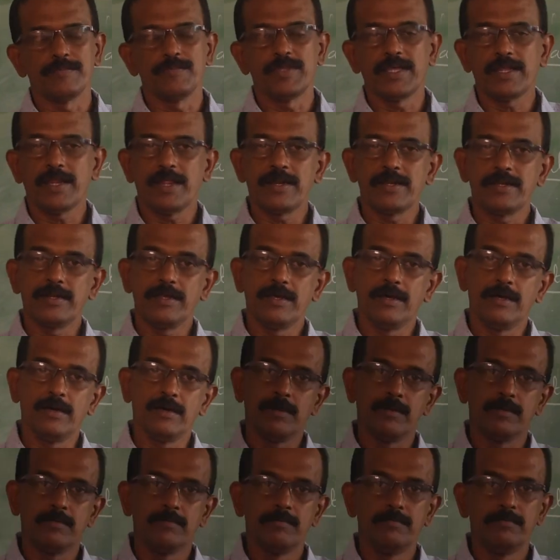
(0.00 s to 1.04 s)
There
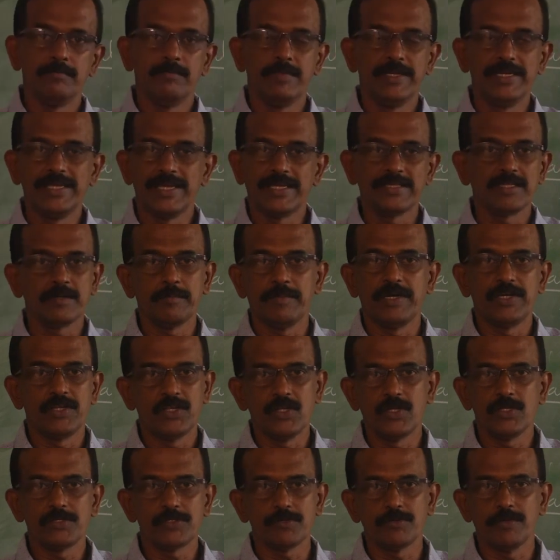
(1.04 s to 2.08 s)
are many other
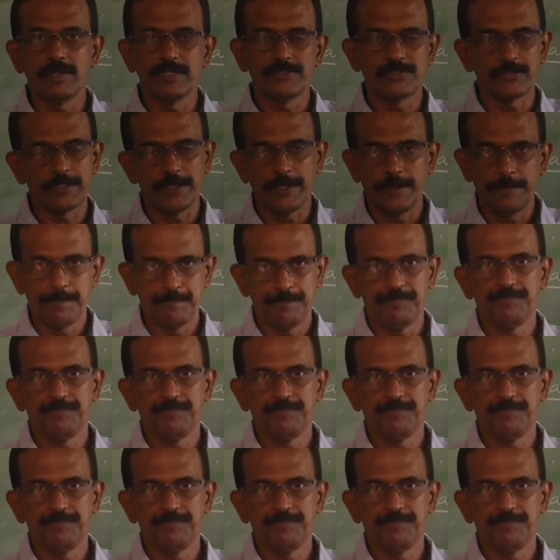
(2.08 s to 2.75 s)
materials we will see